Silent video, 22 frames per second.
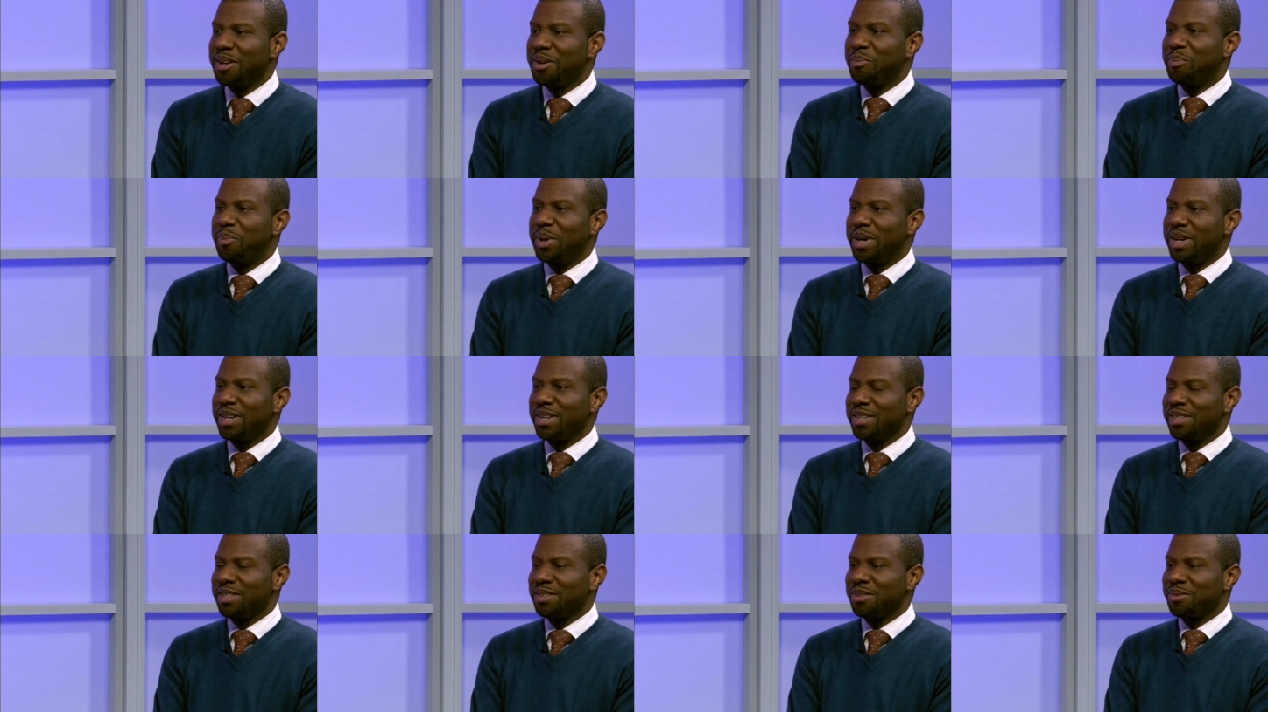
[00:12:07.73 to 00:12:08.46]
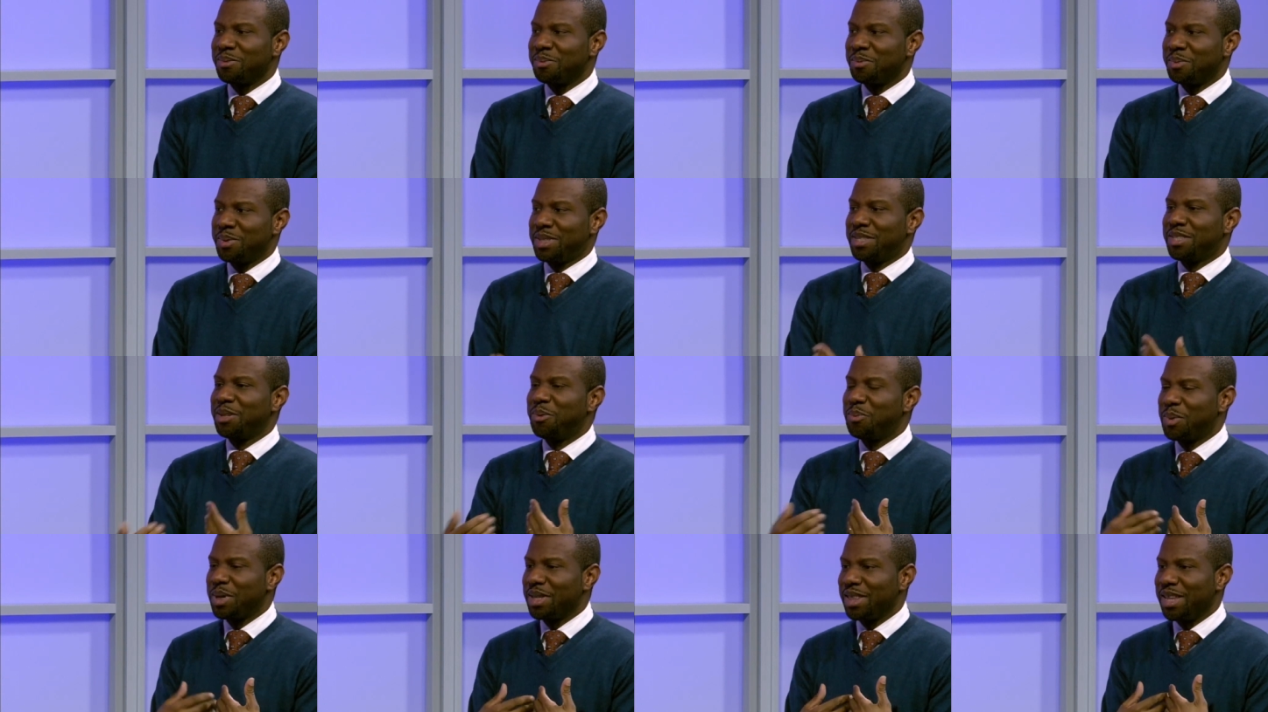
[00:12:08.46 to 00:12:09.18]
But with
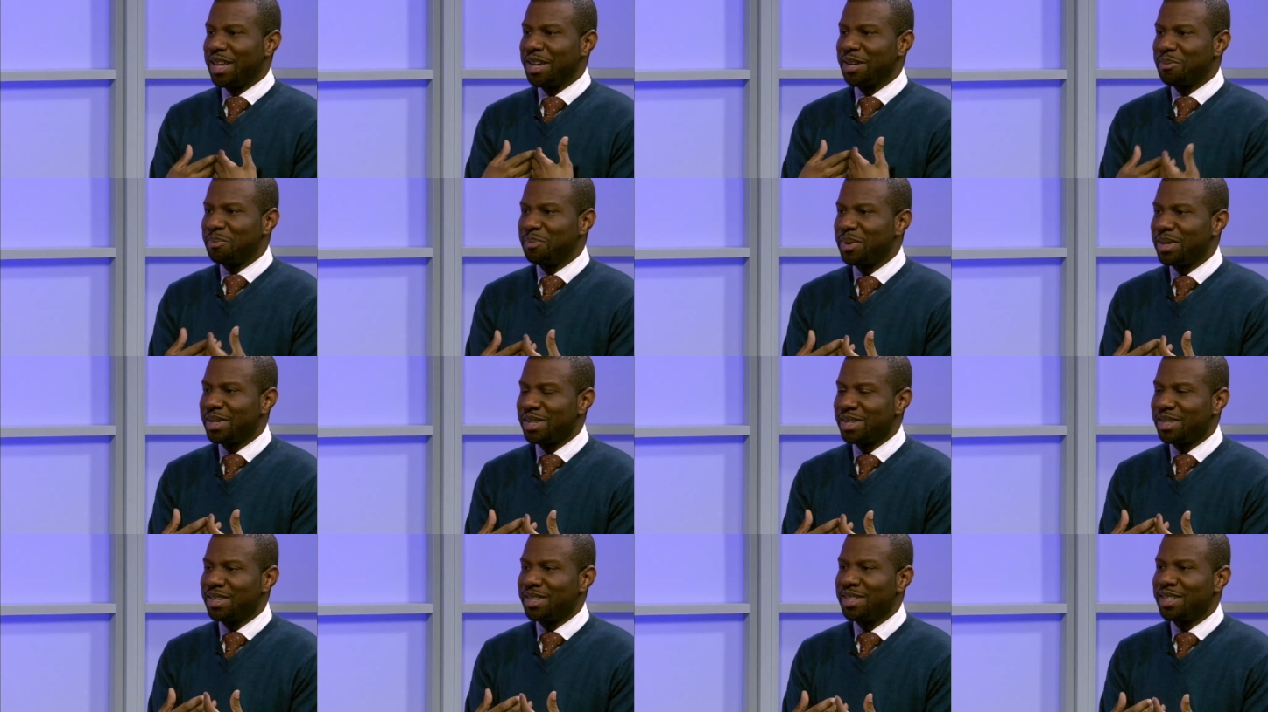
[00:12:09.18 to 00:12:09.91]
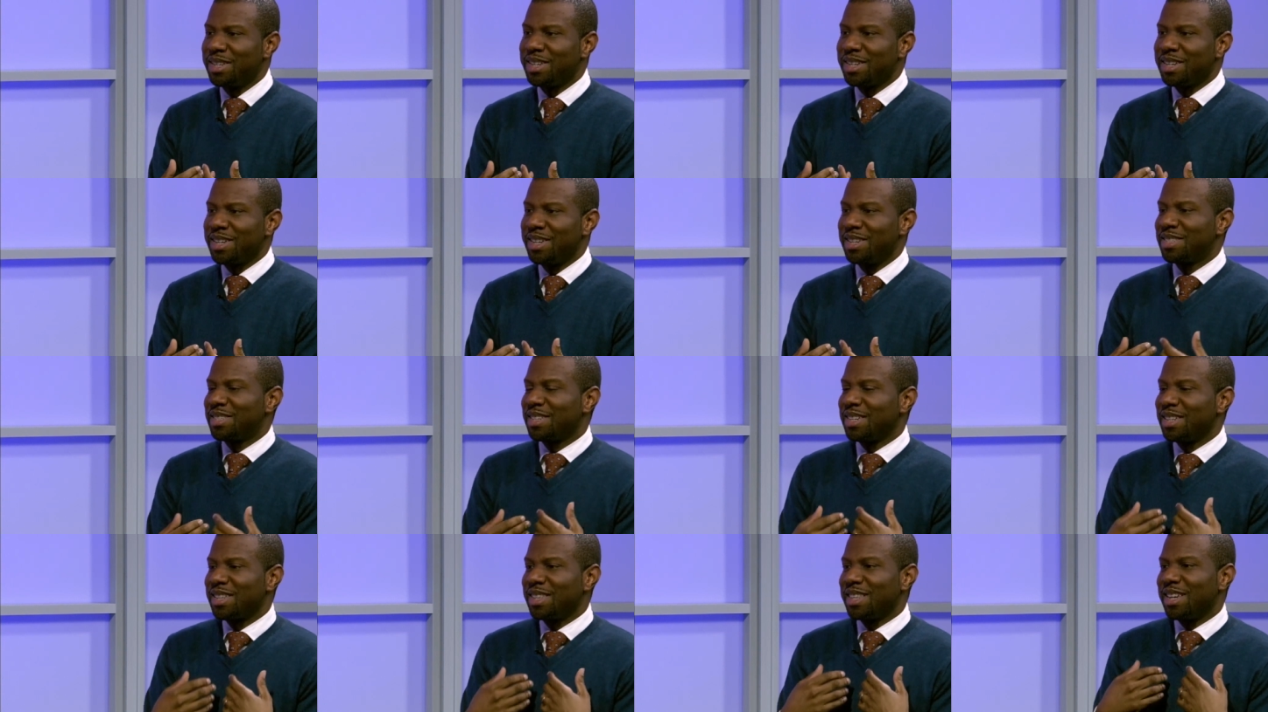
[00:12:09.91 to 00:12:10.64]
someone like me, he
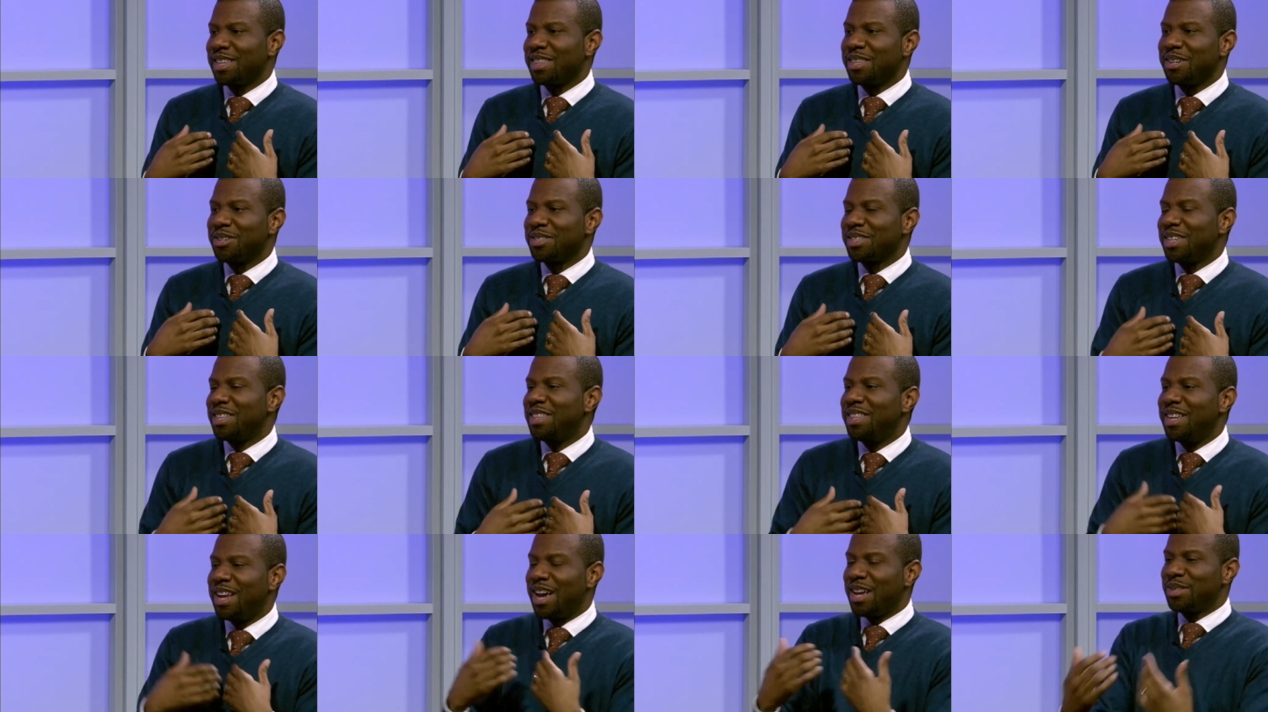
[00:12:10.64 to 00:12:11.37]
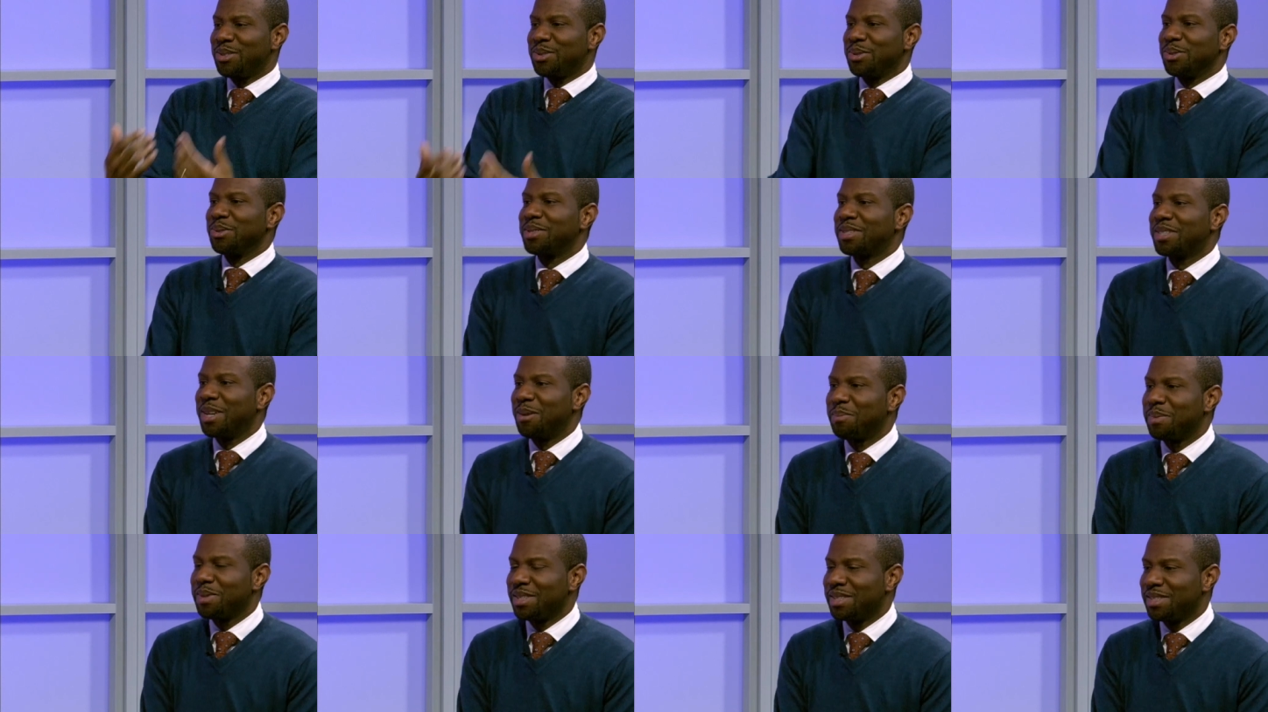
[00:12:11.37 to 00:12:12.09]
said that there's a natural
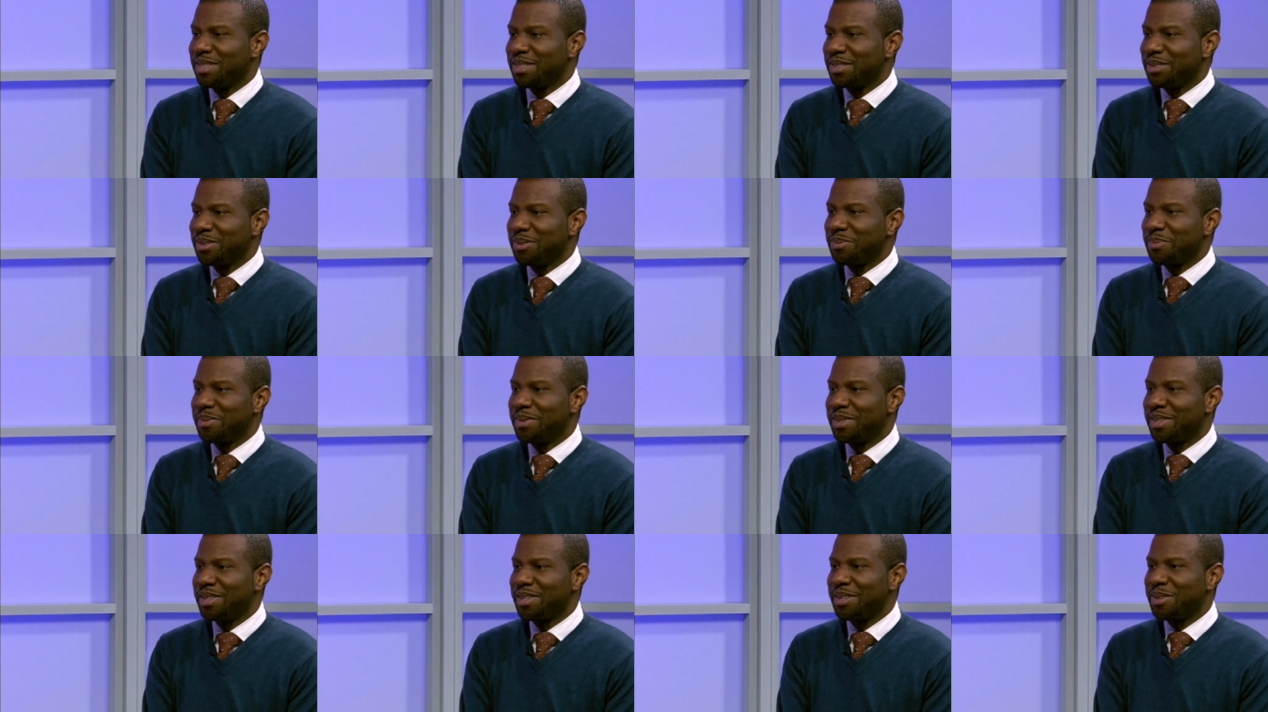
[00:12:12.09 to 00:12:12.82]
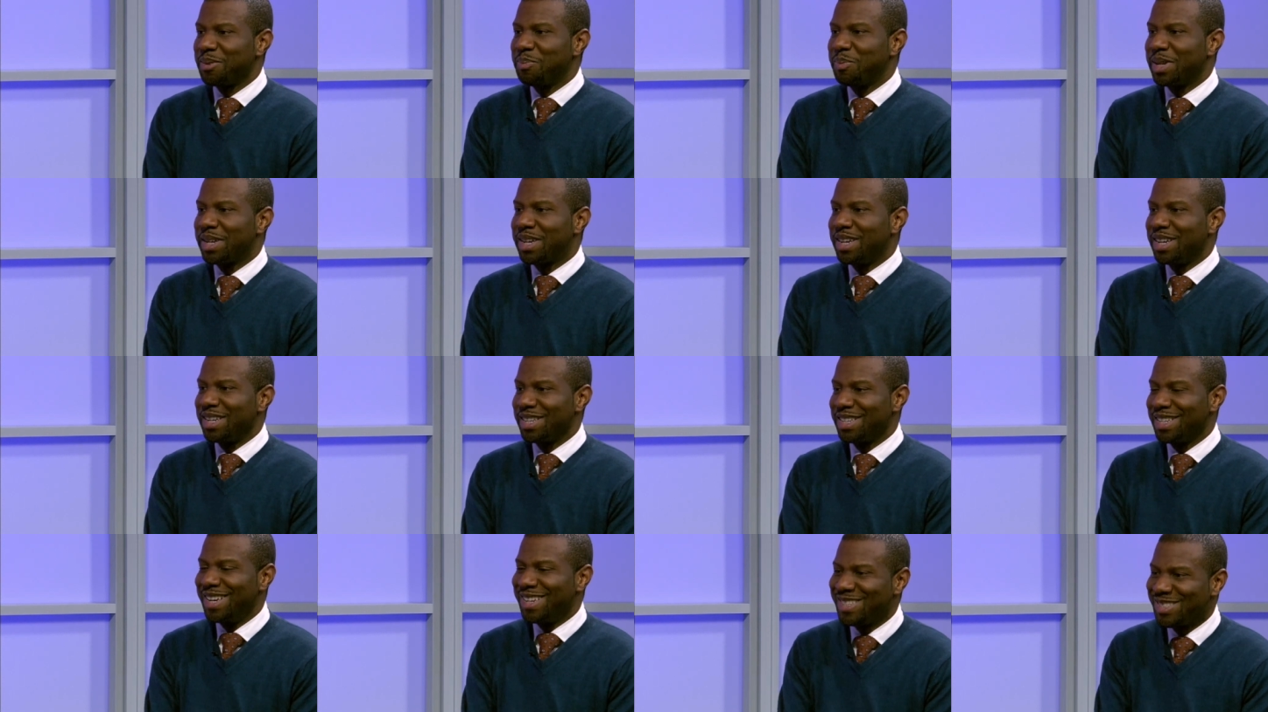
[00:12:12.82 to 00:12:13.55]
skepticism
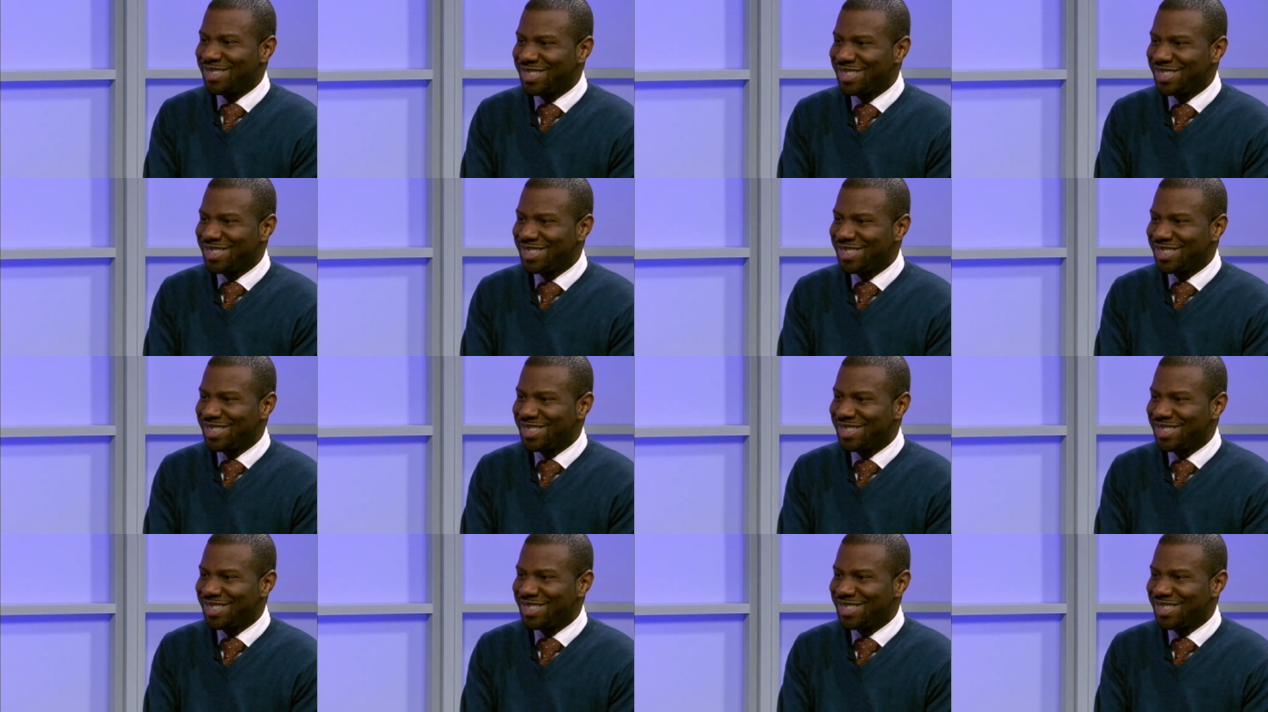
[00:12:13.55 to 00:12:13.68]
because,